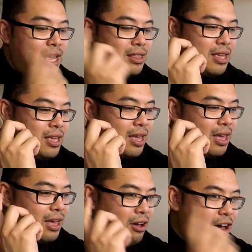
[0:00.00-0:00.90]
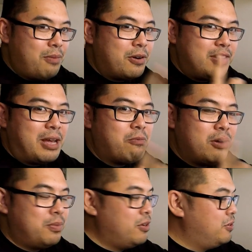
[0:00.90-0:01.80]
the HyperAdapt
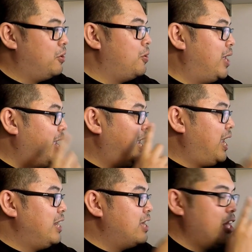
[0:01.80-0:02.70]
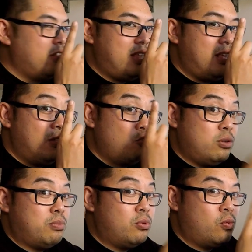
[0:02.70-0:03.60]
1.0 in the
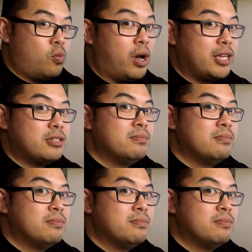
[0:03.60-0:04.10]
triple white.